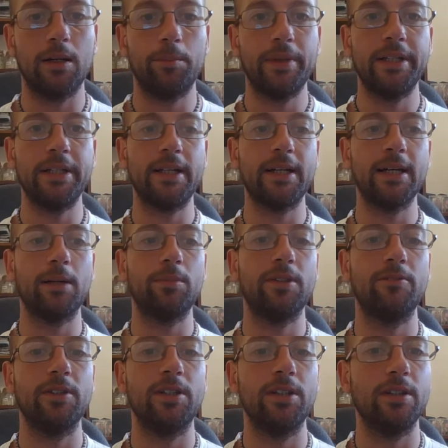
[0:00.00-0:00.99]
being in
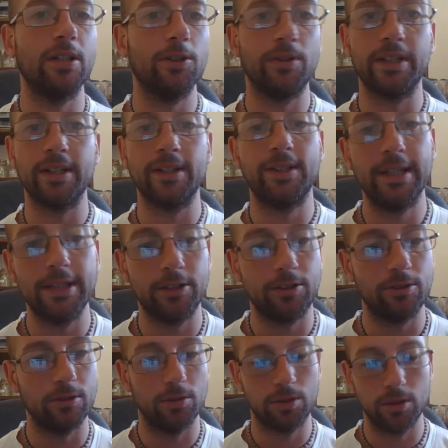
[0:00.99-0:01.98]
captivity, knows that's it,
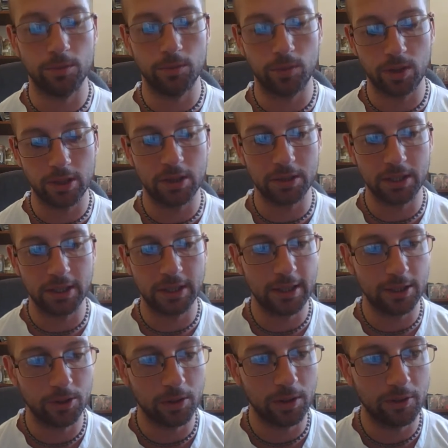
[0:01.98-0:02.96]
Jerusalem's gone, he
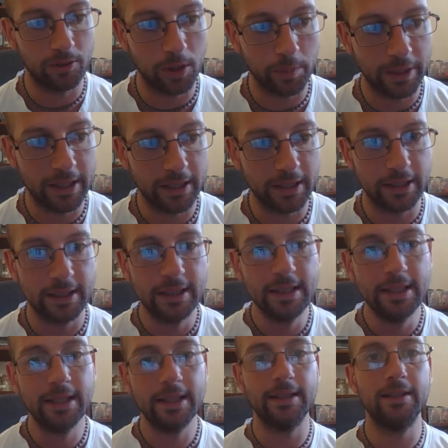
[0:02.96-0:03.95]
can't do anything about it,
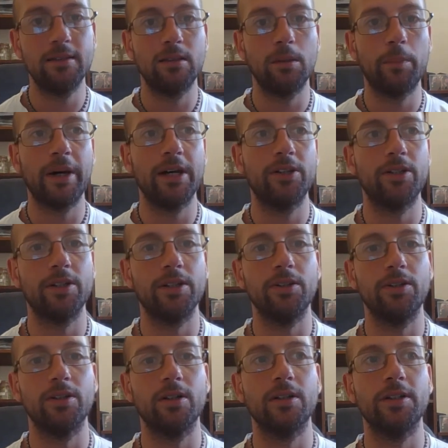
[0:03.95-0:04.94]
he needs to pass on
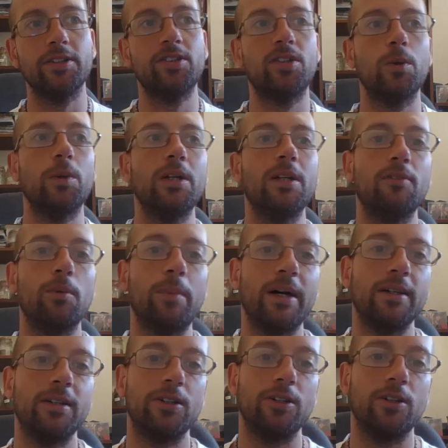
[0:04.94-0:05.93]
his knowledge, so he either
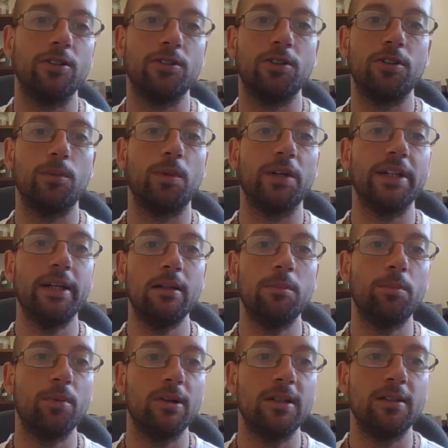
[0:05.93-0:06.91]
passes it on to someone
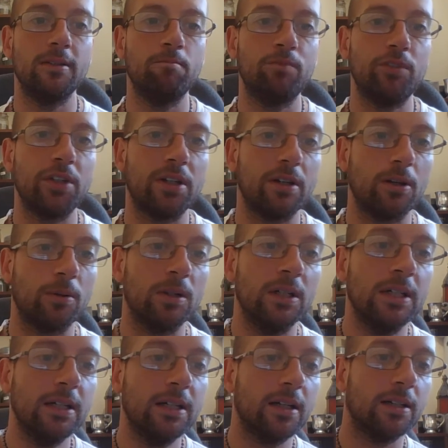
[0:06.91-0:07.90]
in prison to go
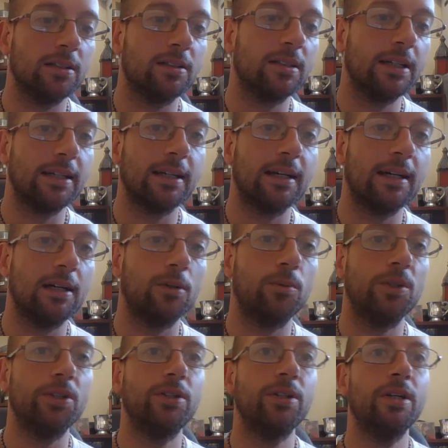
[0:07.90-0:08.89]
and take it
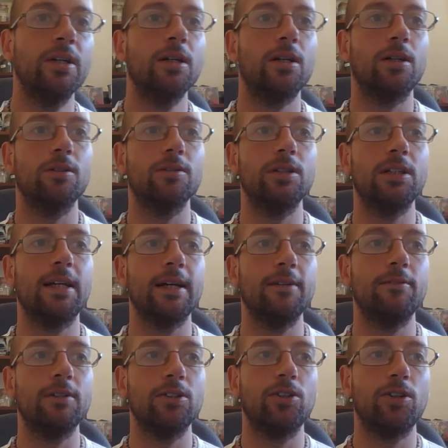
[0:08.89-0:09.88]
outwards, or he
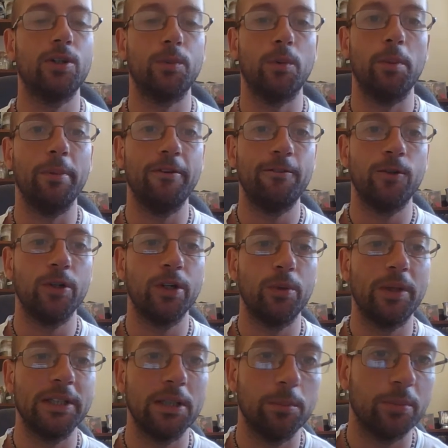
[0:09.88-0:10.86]
gave it to someone before he
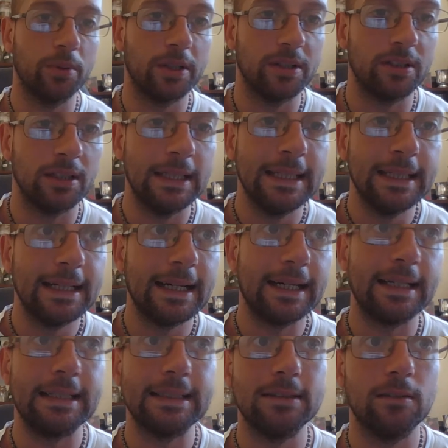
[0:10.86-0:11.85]
went in prison
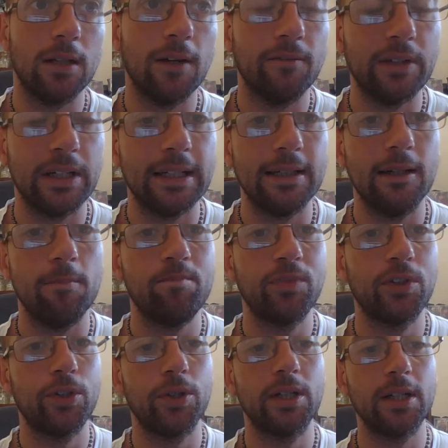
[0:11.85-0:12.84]
and they
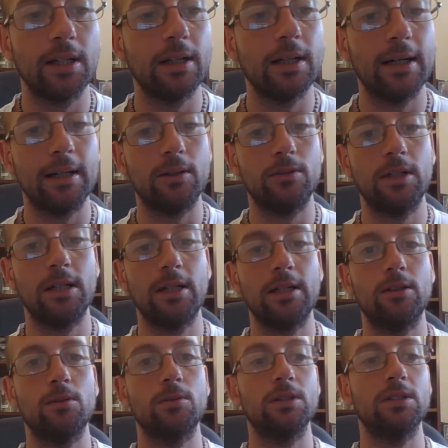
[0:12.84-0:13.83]
took it
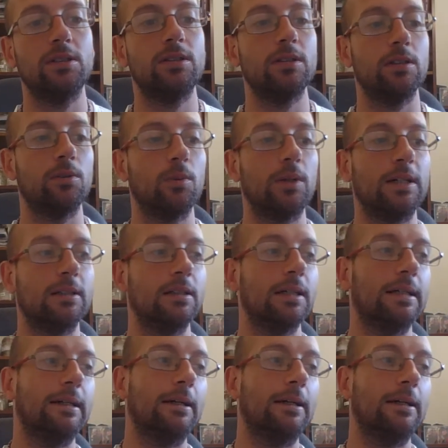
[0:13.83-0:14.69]
outwards as well,